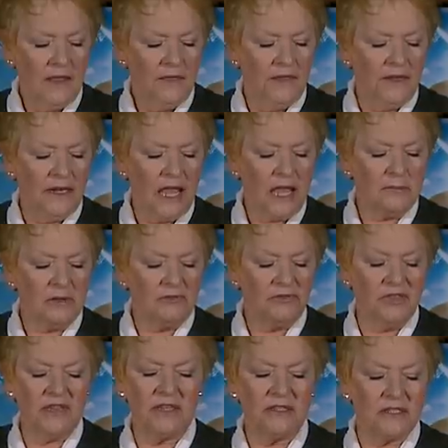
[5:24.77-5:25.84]
The name
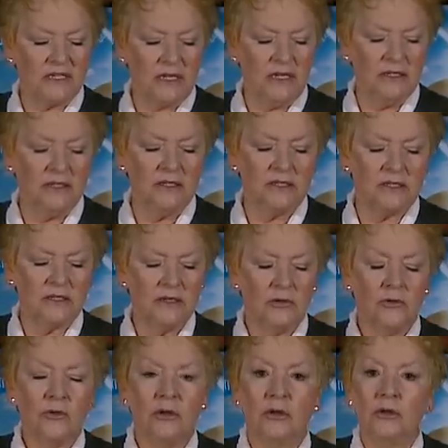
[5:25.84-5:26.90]
of this is
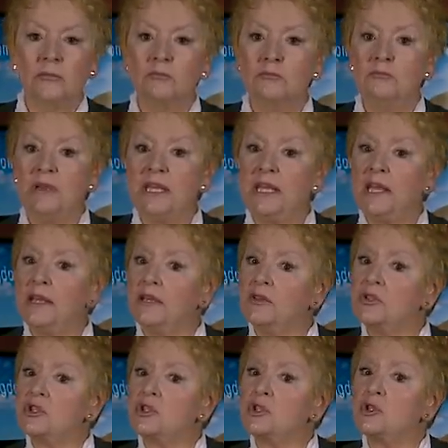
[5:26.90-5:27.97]
being
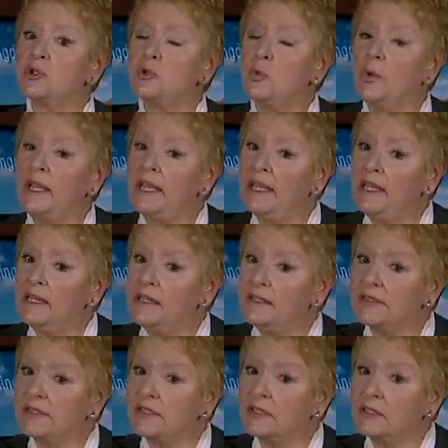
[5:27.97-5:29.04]

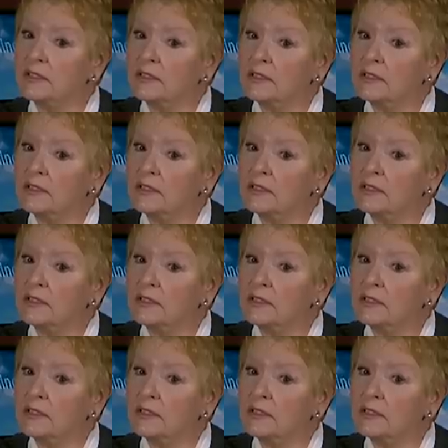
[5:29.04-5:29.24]
squeezed.